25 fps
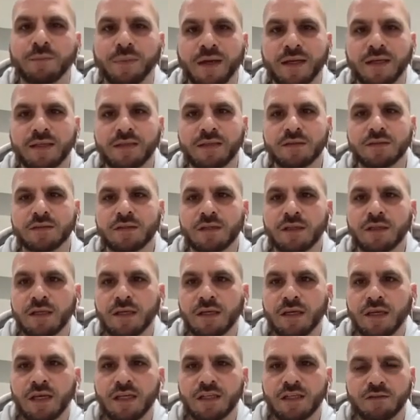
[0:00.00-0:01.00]
base,
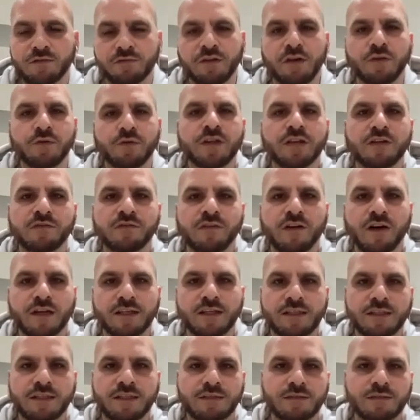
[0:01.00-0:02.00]
is very
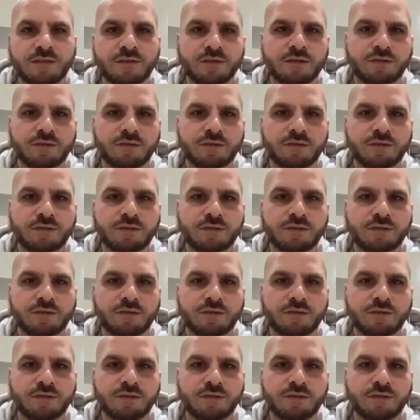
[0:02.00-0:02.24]
divided.